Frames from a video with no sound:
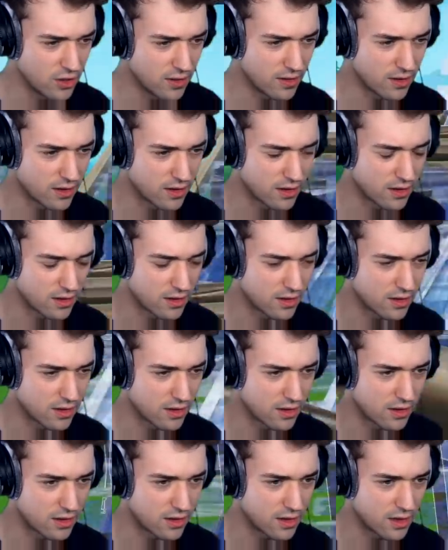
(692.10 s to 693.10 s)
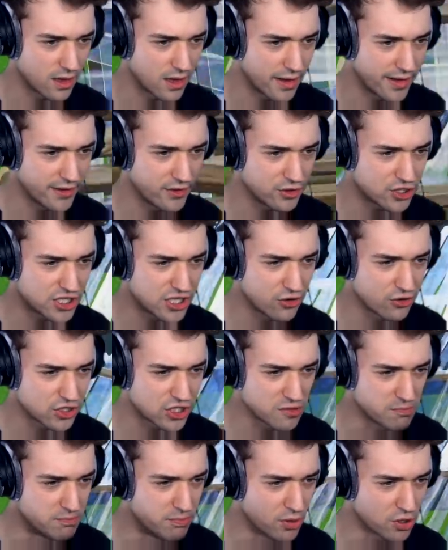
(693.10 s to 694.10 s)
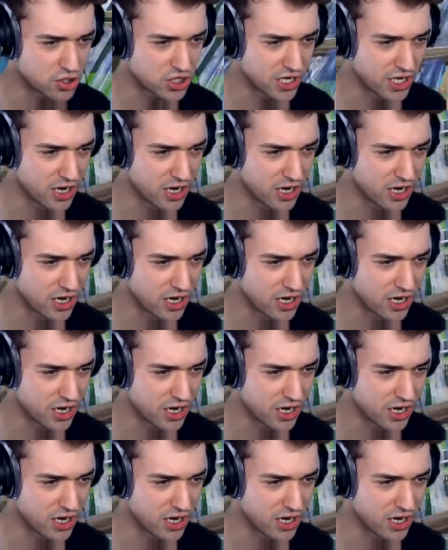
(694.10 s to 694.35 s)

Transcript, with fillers: a, are you seriously bushing